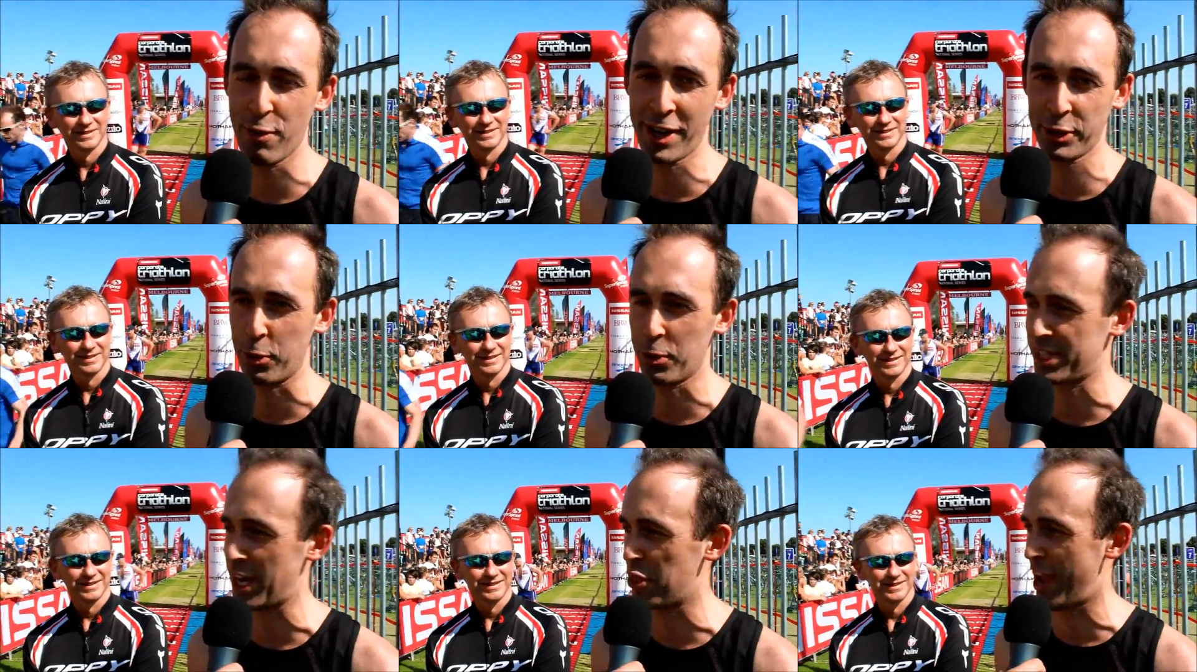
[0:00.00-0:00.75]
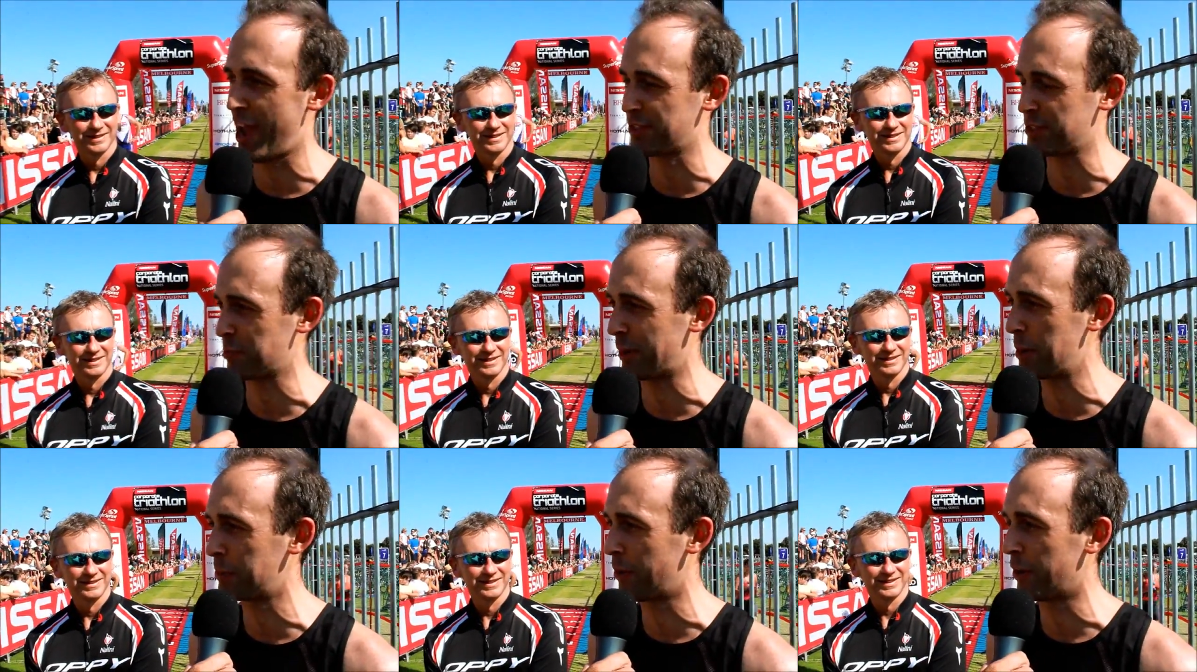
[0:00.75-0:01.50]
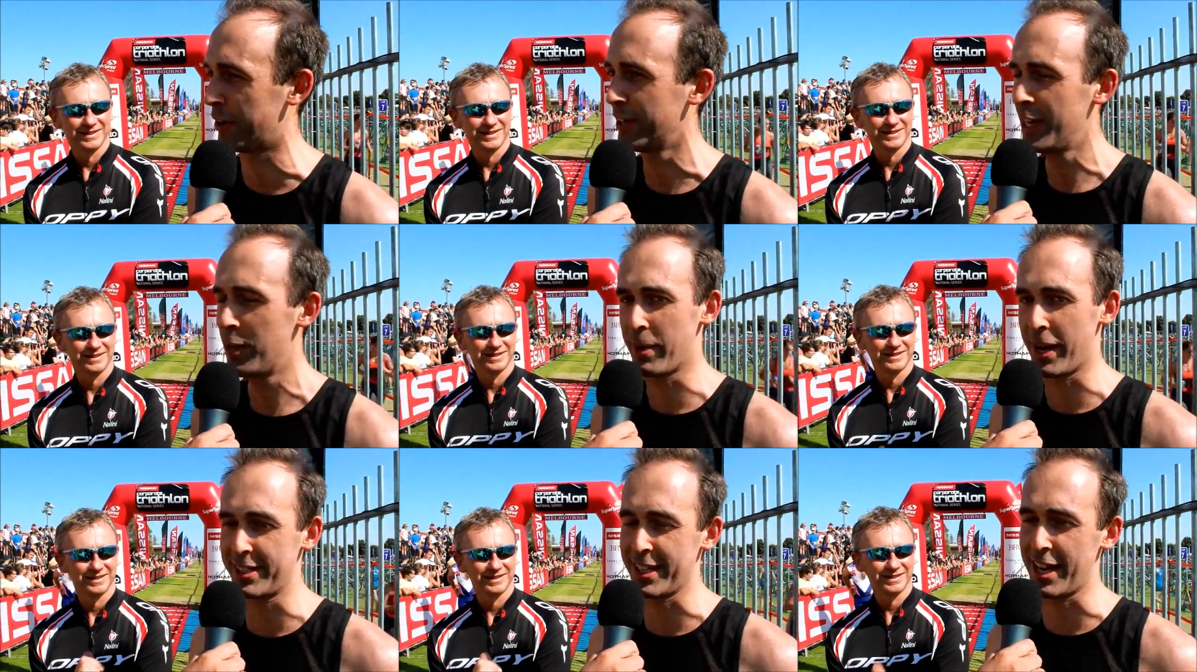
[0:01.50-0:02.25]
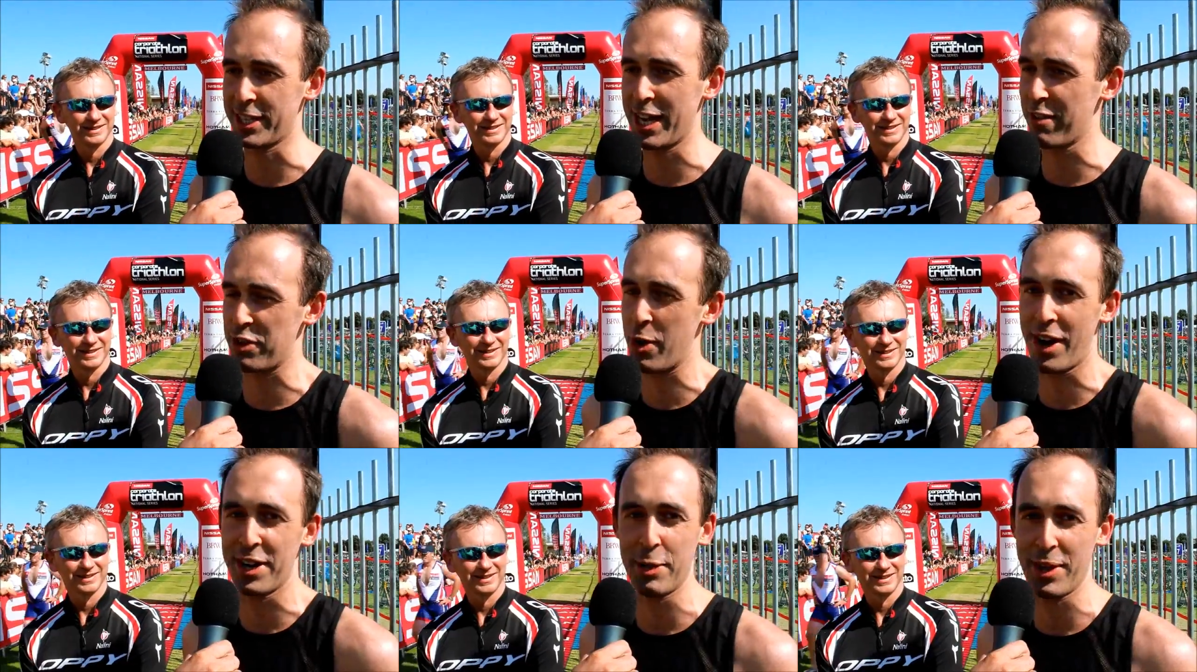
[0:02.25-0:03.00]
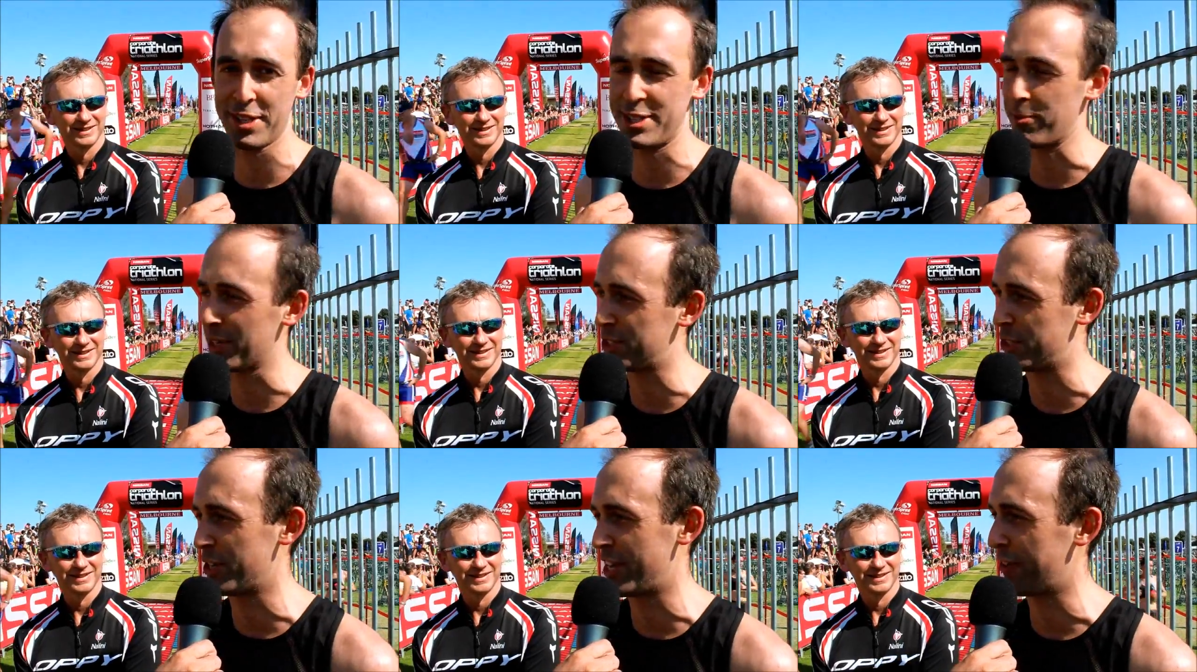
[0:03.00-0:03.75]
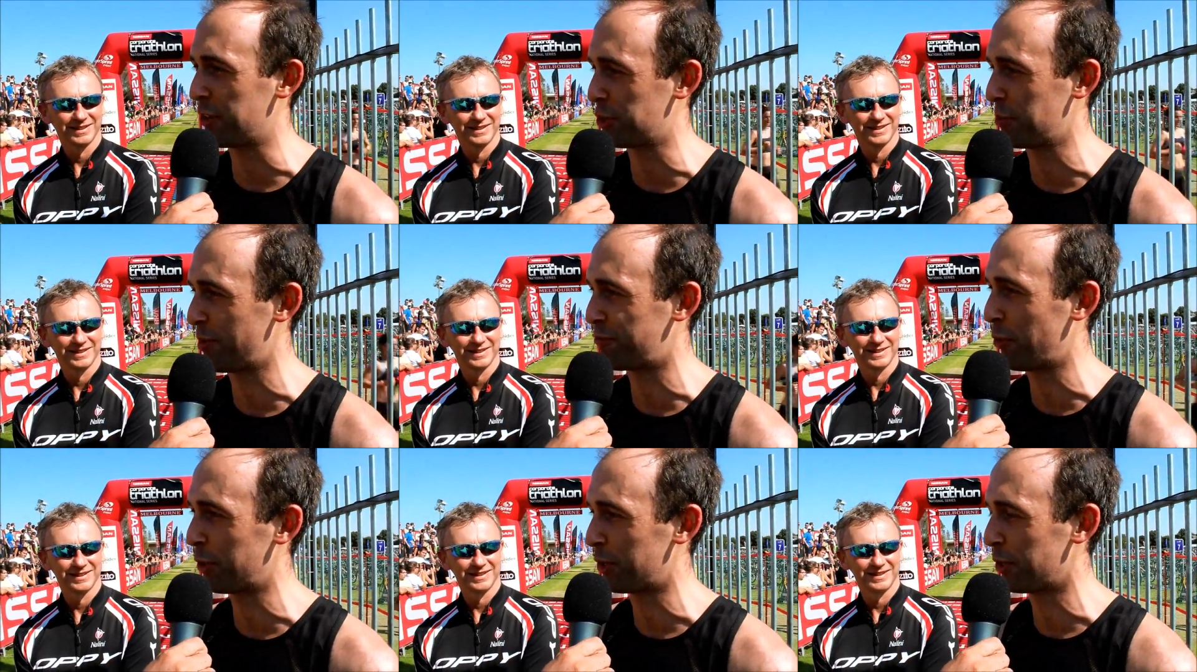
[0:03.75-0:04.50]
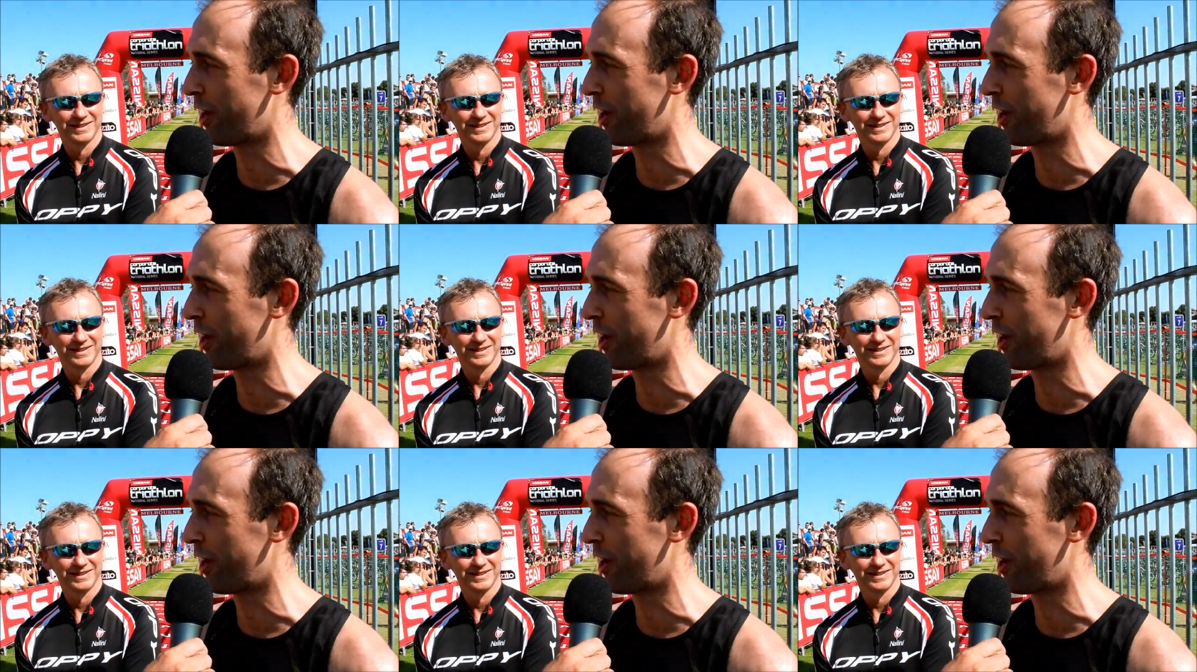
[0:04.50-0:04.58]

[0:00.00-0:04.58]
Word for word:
Speaker 1: run course had thousands of people on it, but uh, you have no idea whether someone's turned down the chute before you.